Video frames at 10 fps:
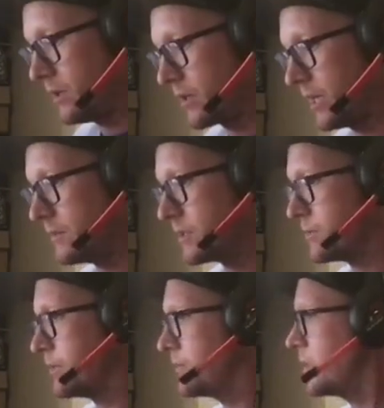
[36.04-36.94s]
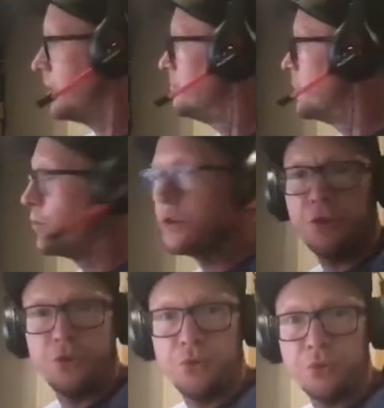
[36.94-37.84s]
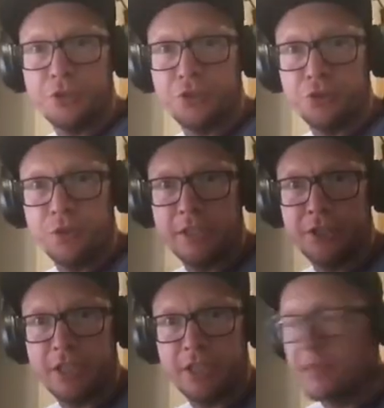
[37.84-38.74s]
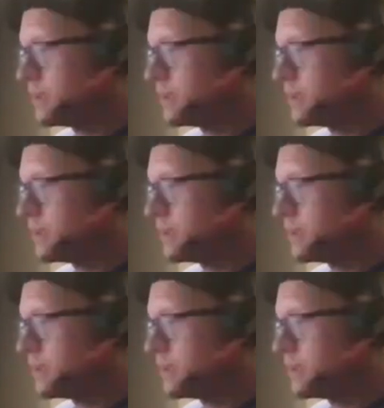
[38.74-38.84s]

Okay, so we've got a Moyu dual adjustment